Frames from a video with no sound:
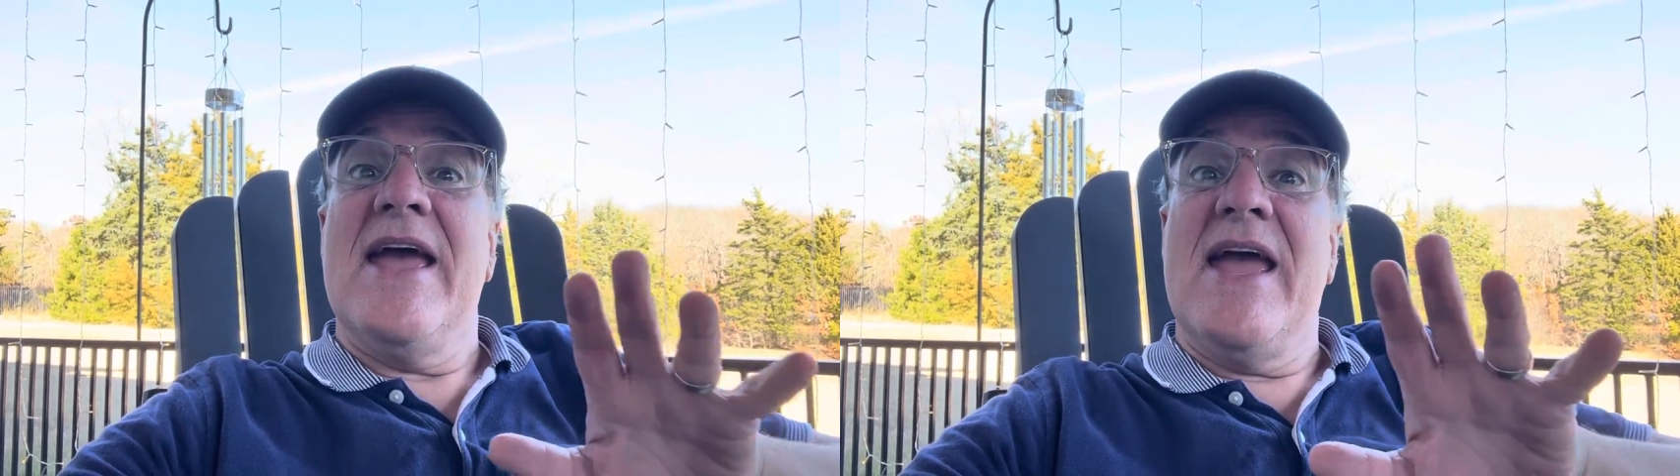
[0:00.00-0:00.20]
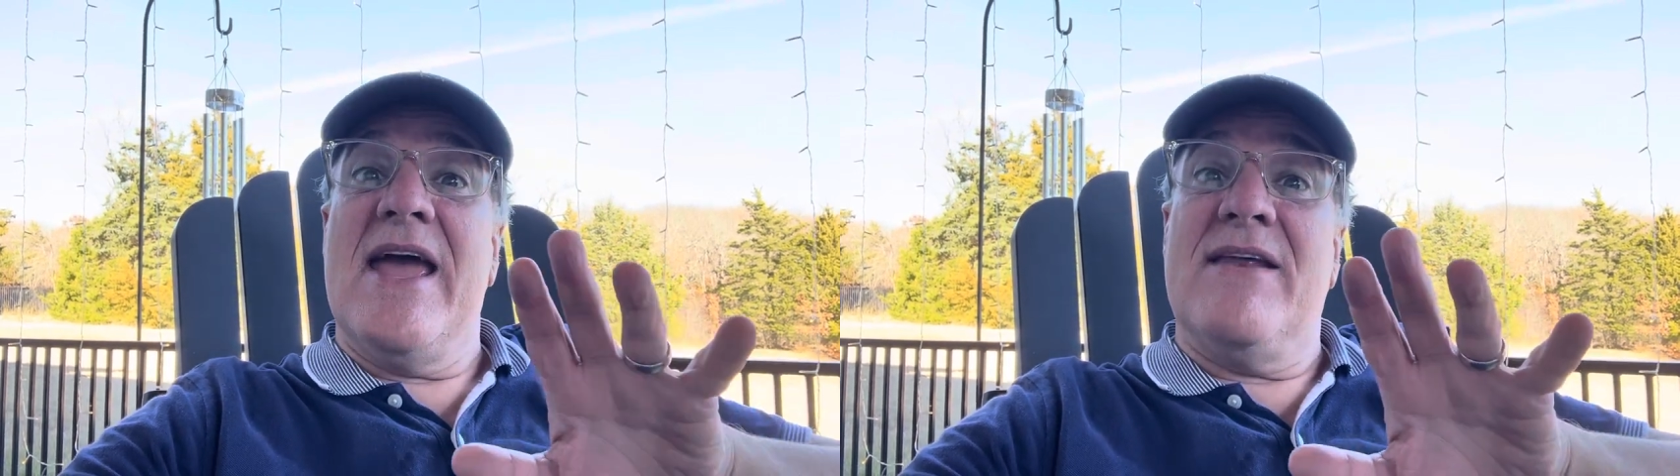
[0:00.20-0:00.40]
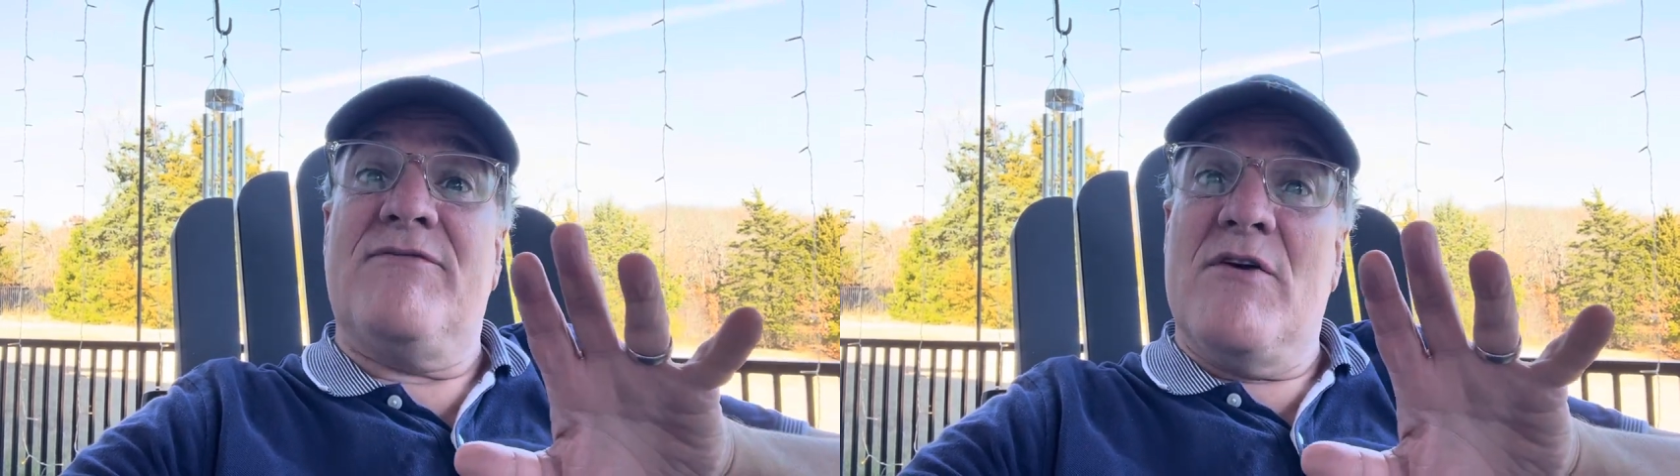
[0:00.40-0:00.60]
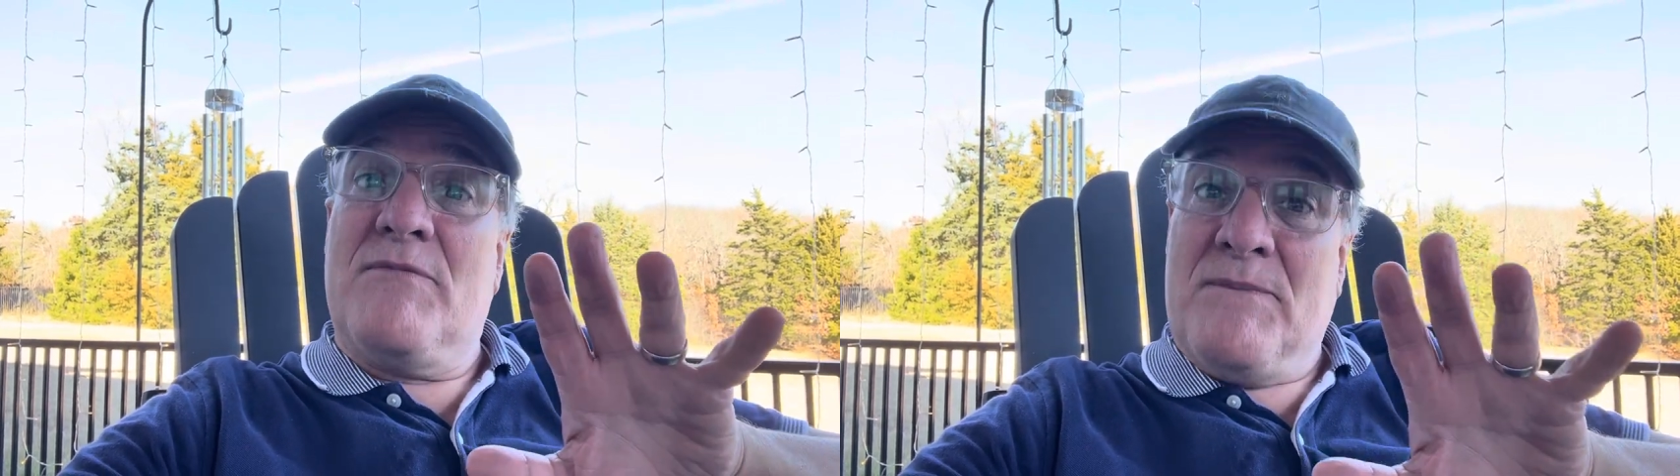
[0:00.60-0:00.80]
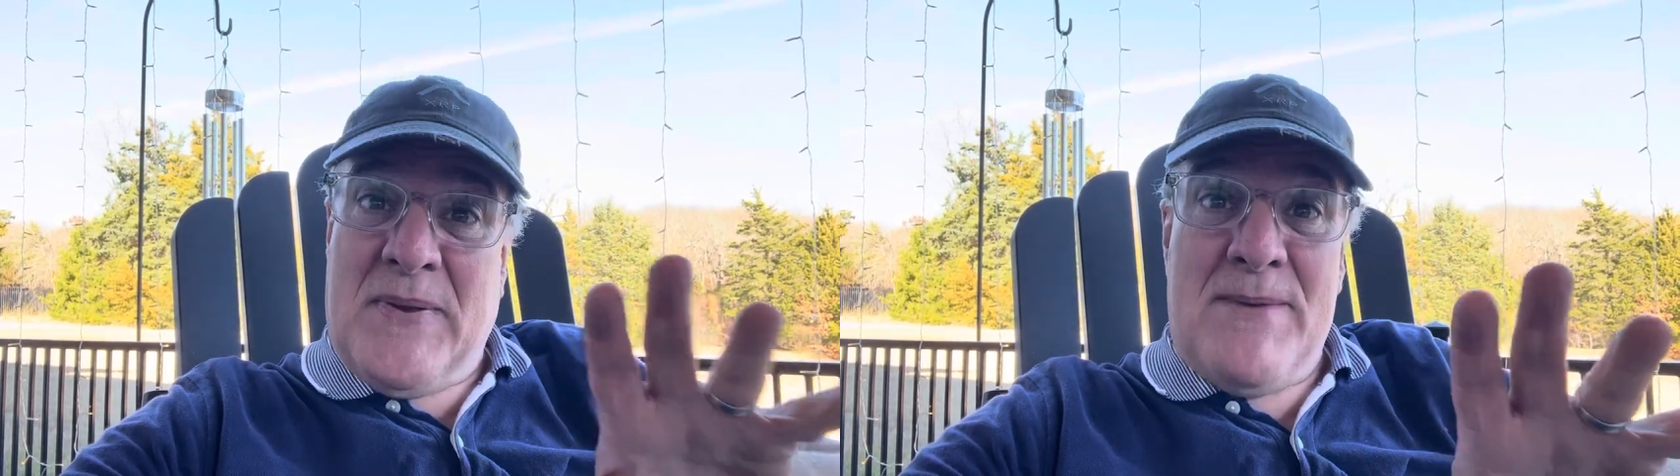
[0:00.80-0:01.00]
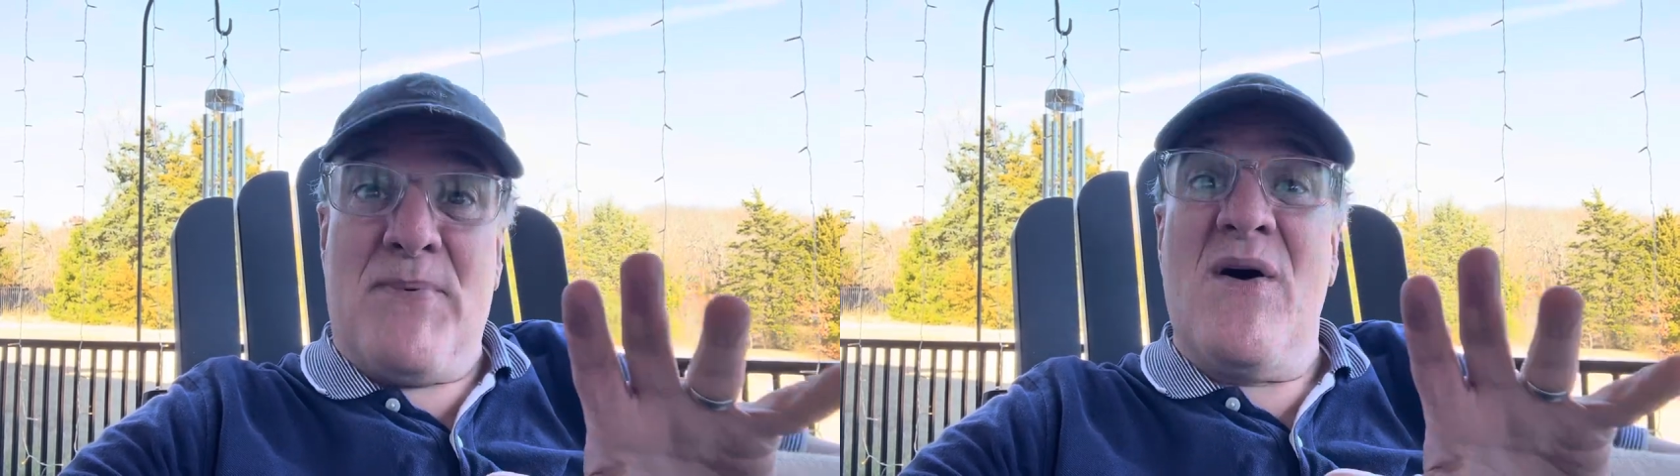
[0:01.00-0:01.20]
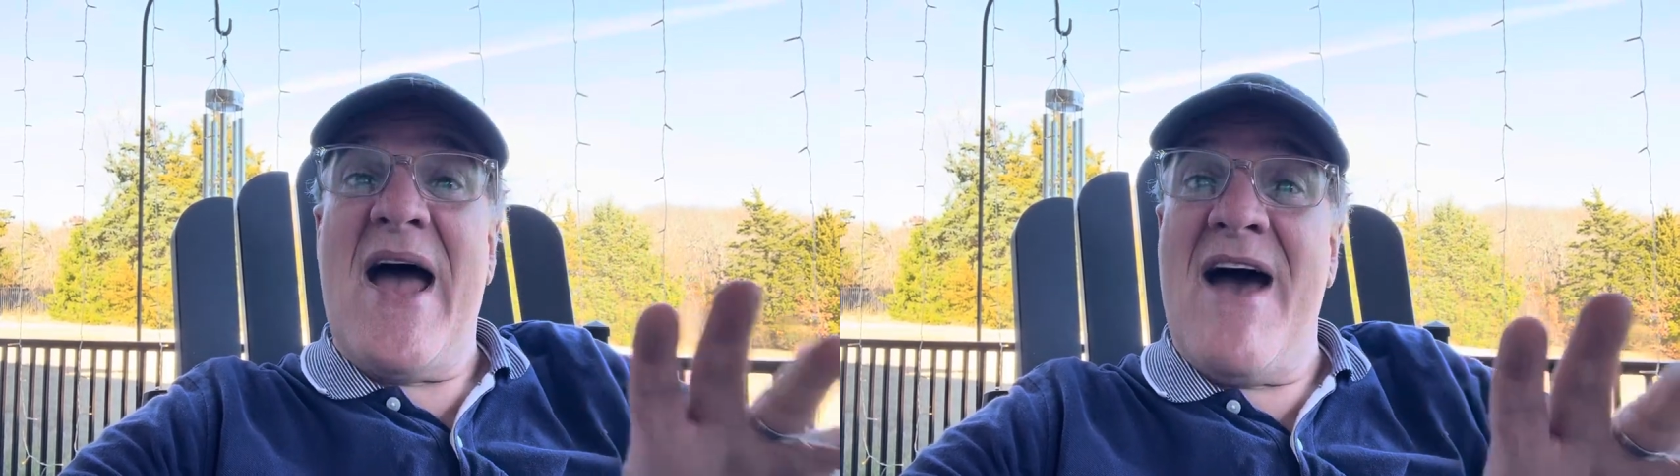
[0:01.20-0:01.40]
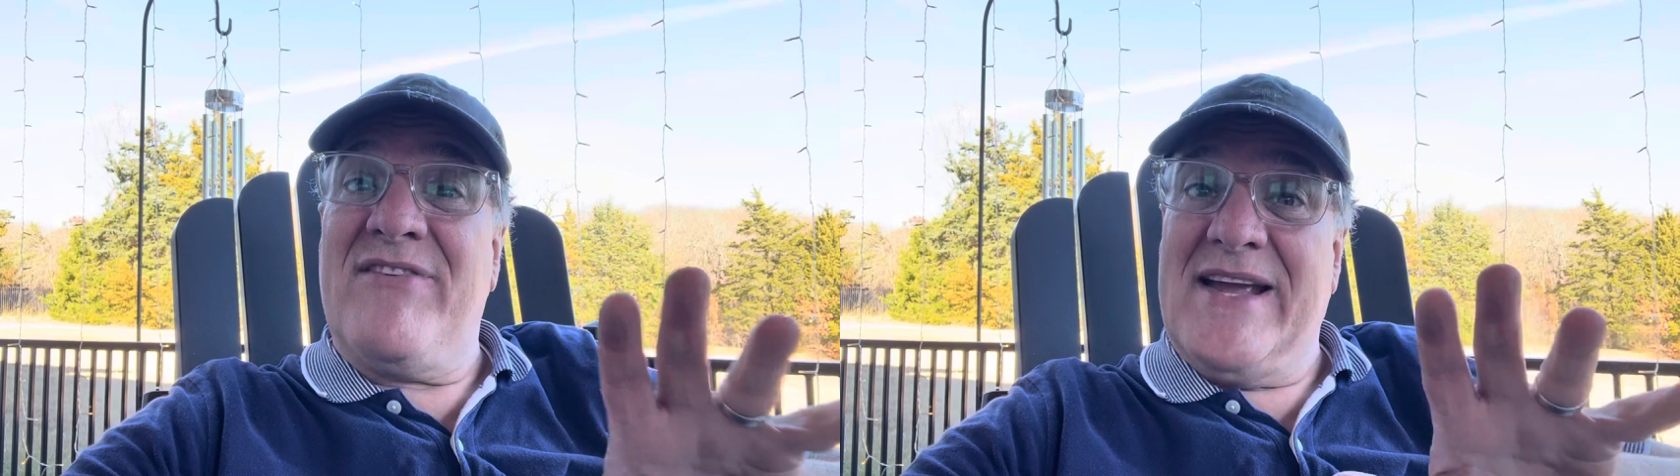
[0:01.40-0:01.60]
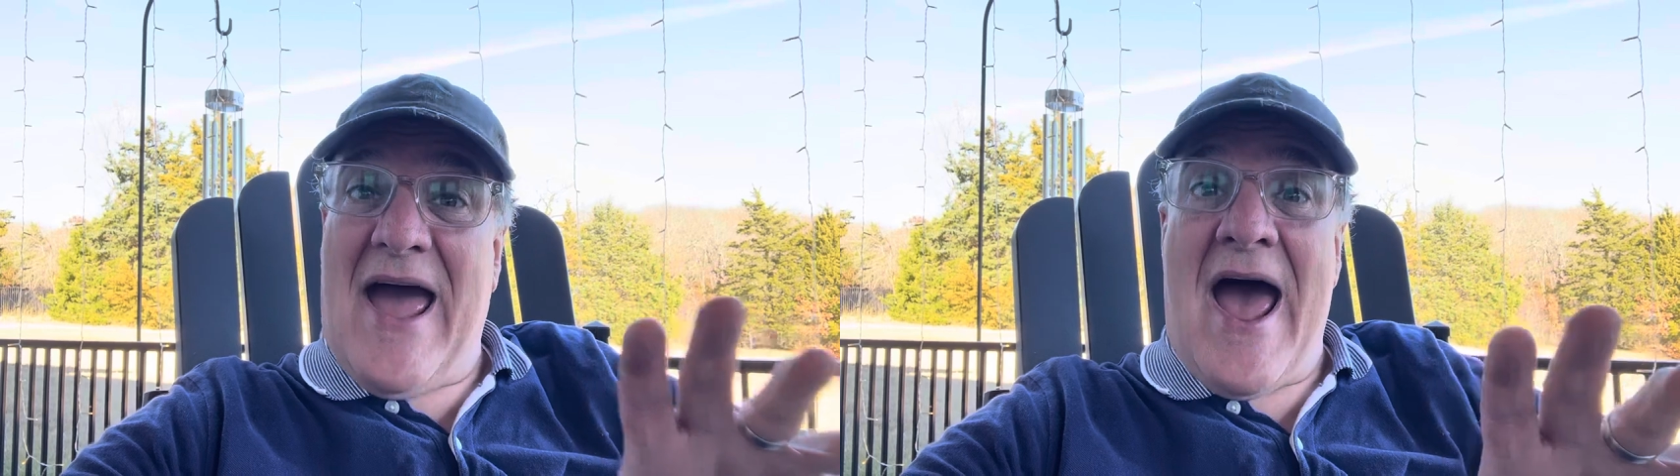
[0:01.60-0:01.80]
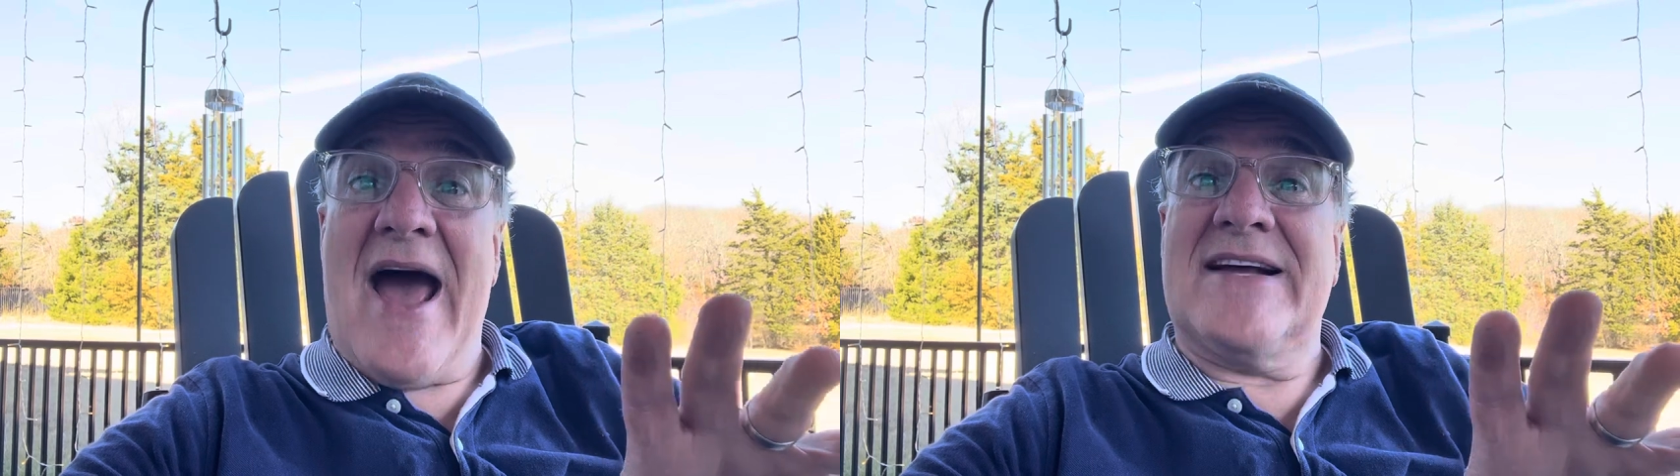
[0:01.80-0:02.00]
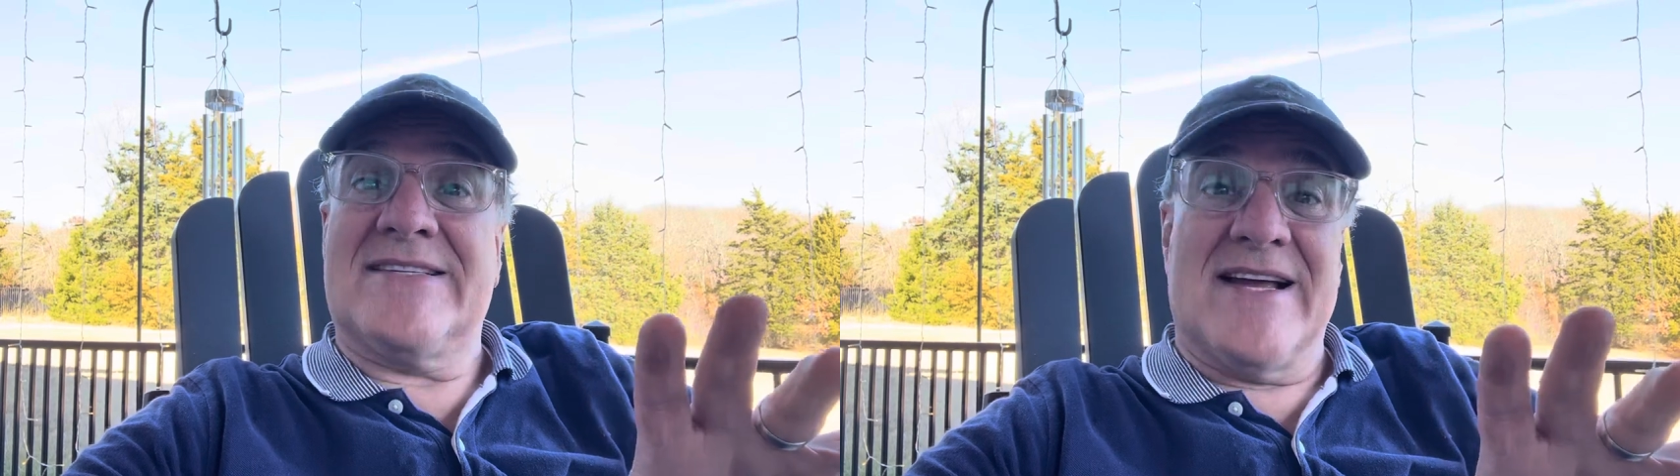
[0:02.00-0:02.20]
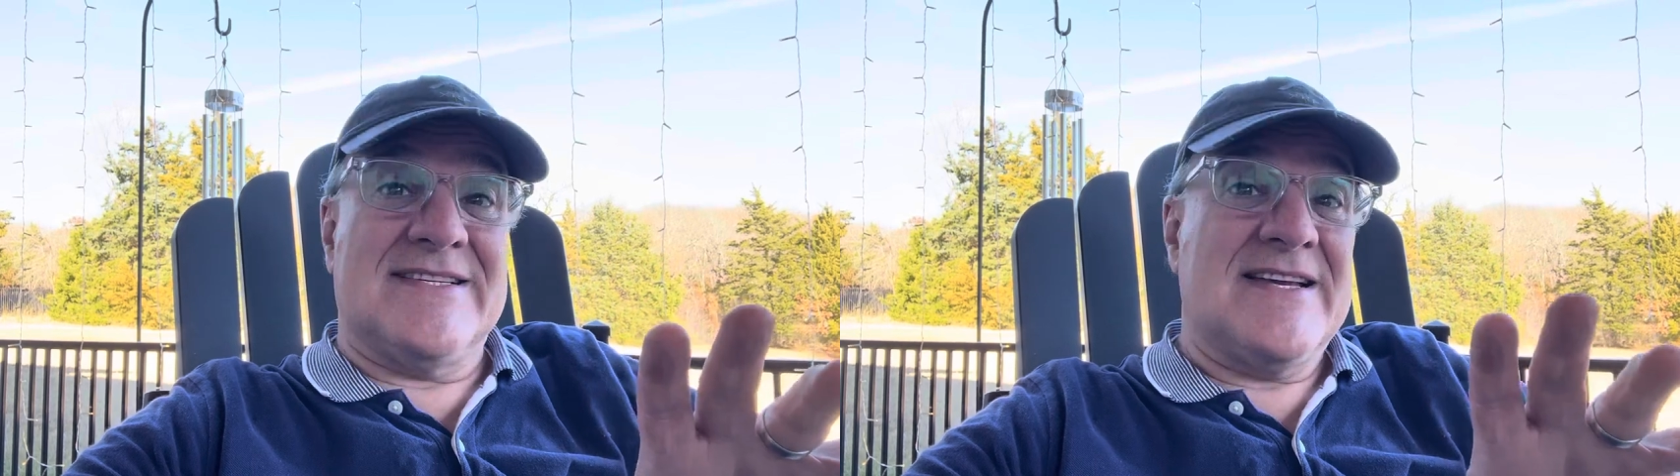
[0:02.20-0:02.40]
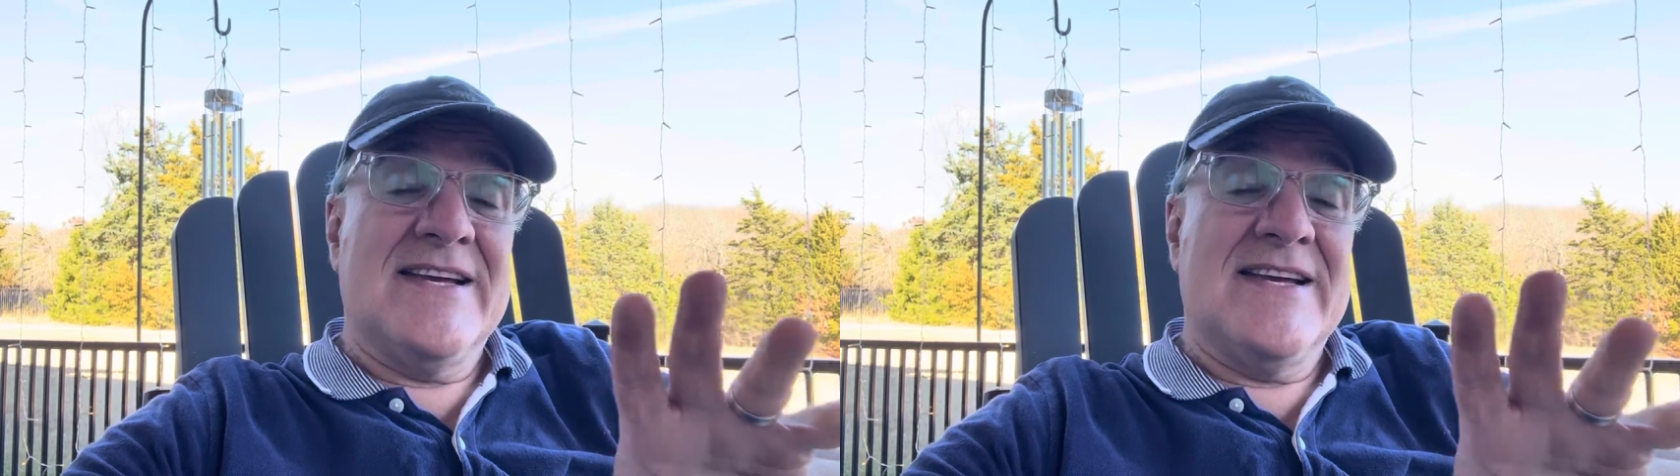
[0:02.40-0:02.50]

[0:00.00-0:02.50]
and people having access